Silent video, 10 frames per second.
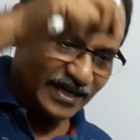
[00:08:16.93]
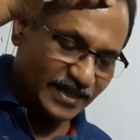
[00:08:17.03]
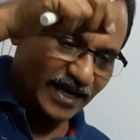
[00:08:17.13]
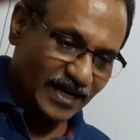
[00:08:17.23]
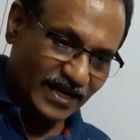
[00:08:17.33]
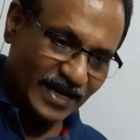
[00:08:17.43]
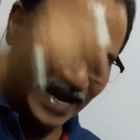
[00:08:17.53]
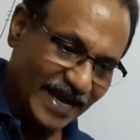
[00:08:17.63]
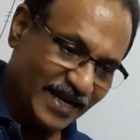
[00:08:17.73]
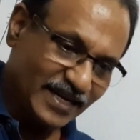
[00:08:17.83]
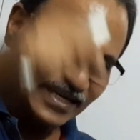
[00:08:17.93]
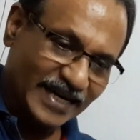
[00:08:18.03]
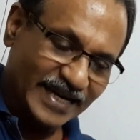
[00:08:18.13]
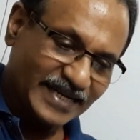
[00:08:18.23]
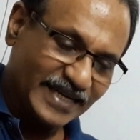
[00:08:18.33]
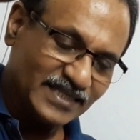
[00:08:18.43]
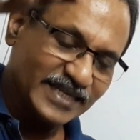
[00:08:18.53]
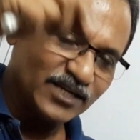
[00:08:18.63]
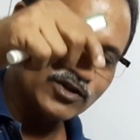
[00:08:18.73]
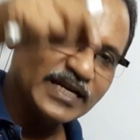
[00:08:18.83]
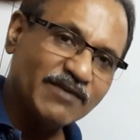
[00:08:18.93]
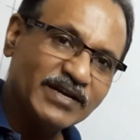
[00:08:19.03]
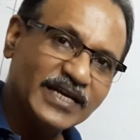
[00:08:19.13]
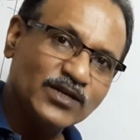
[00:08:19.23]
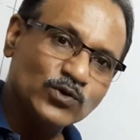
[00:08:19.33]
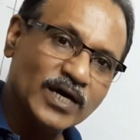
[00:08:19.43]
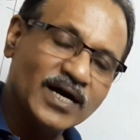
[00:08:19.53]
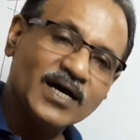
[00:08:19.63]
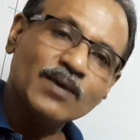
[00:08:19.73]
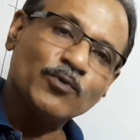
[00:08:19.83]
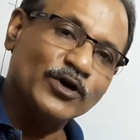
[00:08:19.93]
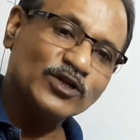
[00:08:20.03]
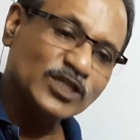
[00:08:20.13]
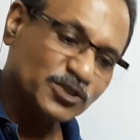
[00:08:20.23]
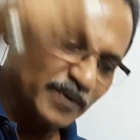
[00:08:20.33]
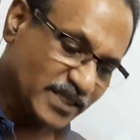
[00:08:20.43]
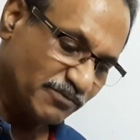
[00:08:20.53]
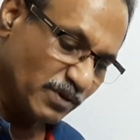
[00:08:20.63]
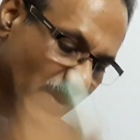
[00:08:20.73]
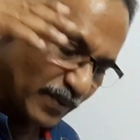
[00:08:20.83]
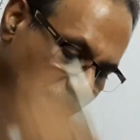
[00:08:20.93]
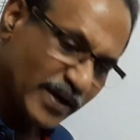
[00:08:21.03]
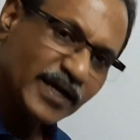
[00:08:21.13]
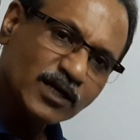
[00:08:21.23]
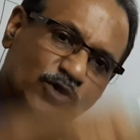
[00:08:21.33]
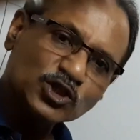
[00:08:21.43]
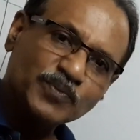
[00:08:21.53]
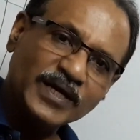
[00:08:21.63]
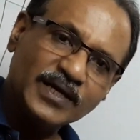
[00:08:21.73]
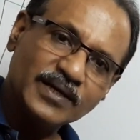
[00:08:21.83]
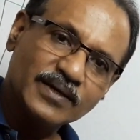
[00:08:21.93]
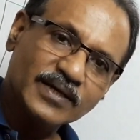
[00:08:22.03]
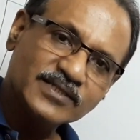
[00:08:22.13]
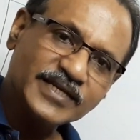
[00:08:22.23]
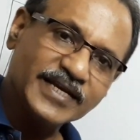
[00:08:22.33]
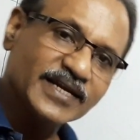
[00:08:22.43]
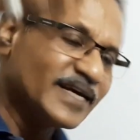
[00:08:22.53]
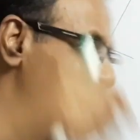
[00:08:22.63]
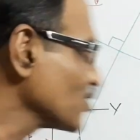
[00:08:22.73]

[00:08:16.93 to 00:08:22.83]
the line connecting center of gravity to the point of suspension will be perpendicular to HP, isn't it?